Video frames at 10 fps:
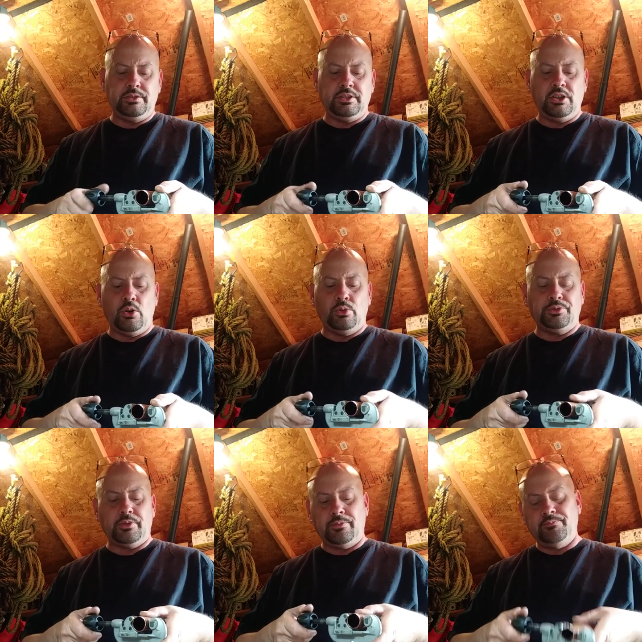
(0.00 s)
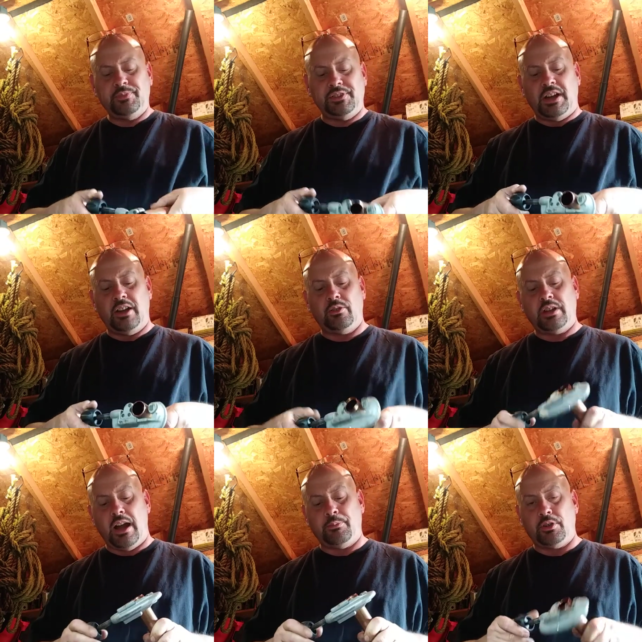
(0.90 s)
the older style
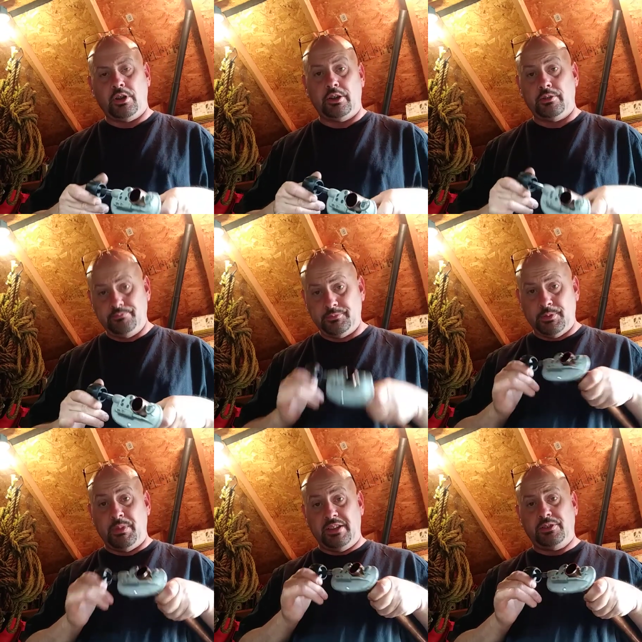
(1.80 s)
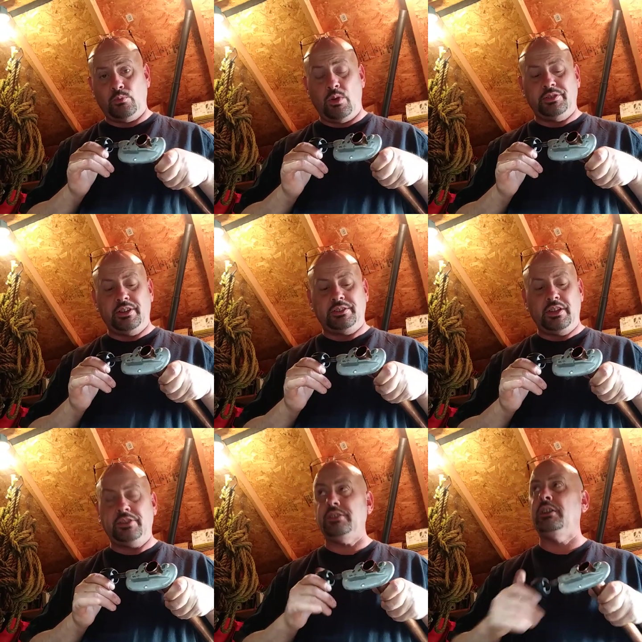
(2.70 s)
copper cutter, the basic one like
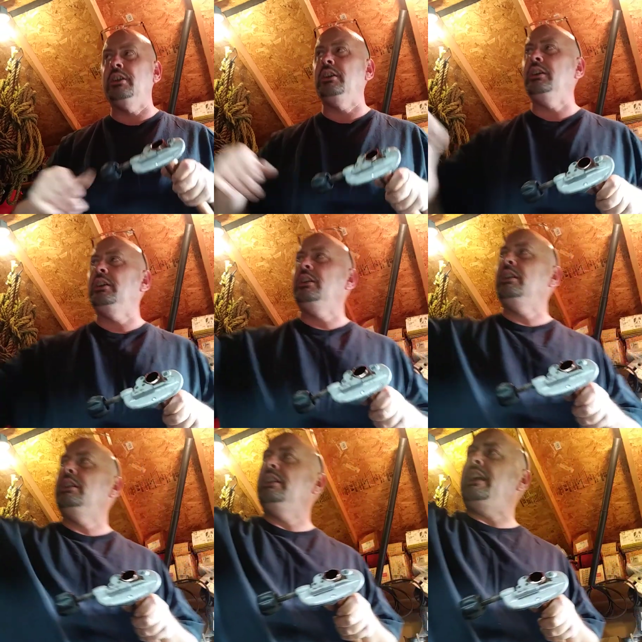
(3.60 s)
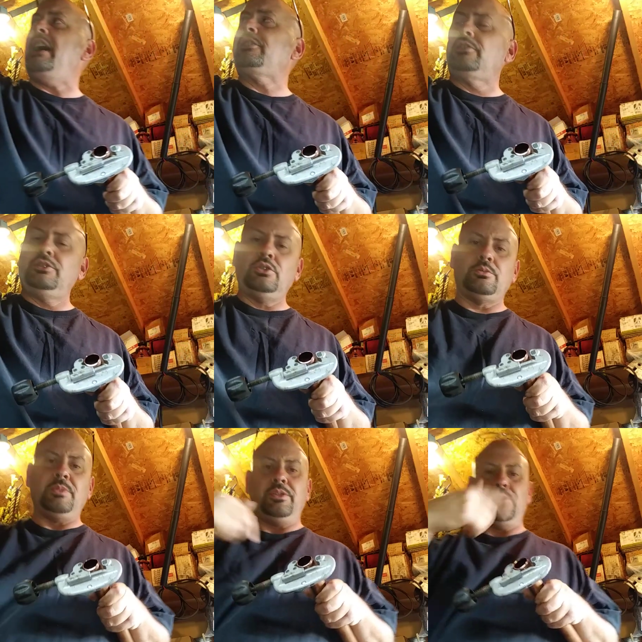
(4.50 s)
this, it actually
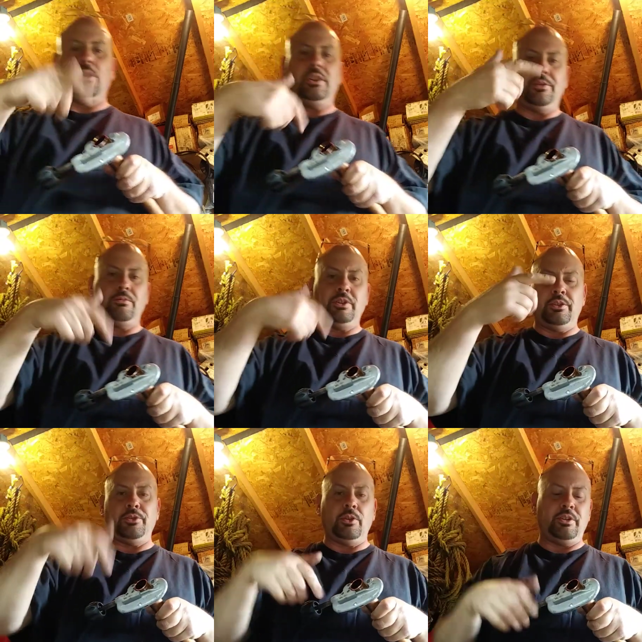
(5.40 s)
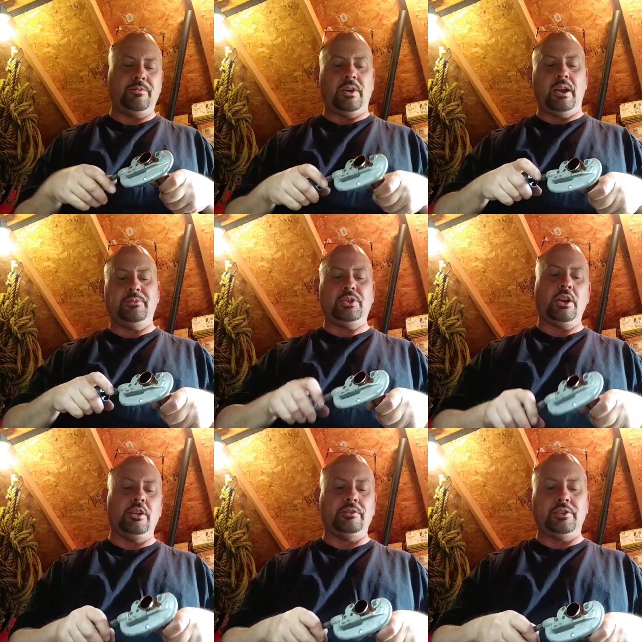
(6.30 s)
took me 33 to 35
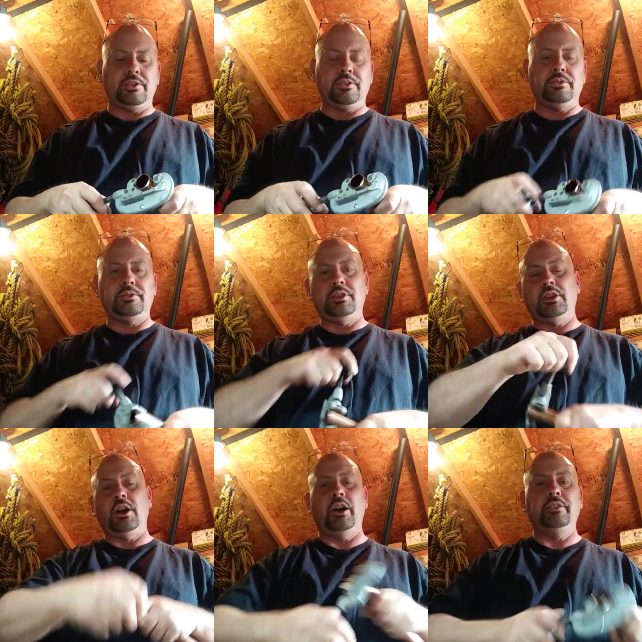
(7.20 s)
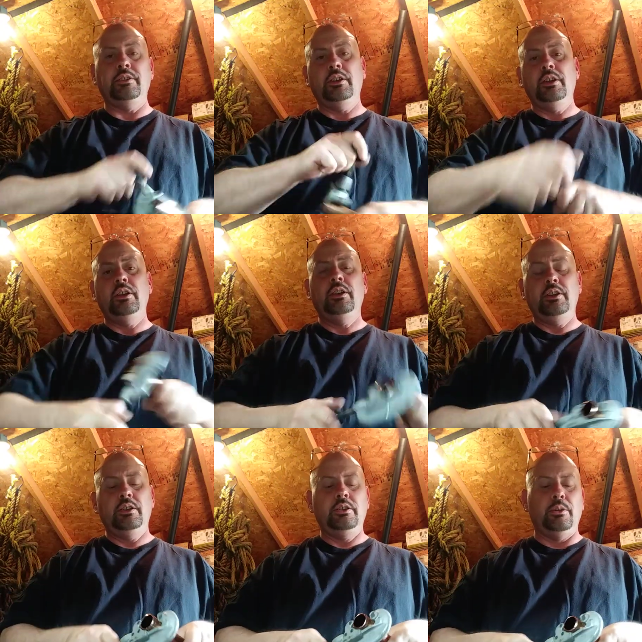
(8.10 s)
turns to cut
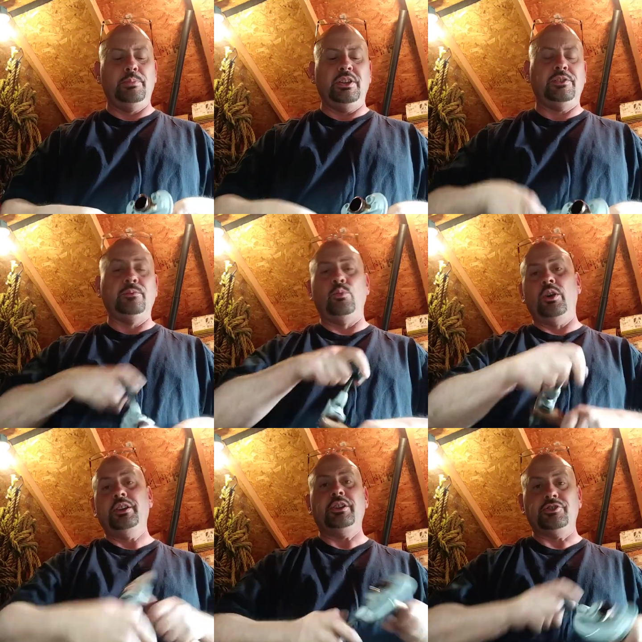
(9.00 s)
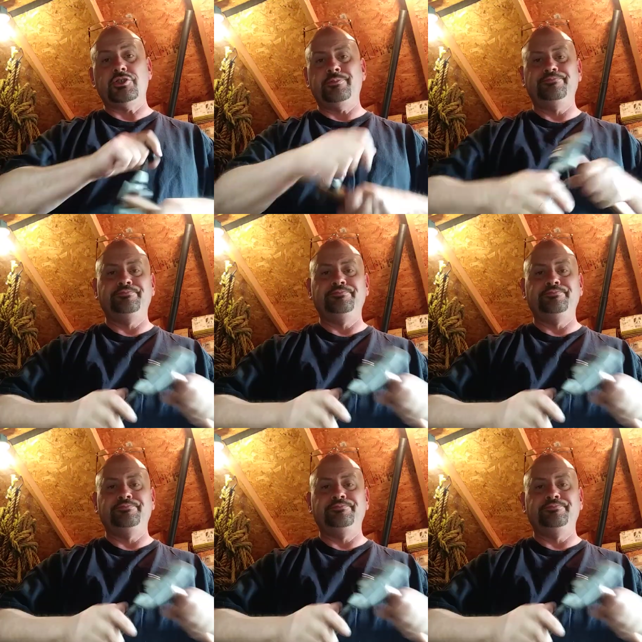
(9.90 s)
a piece of 1 inch.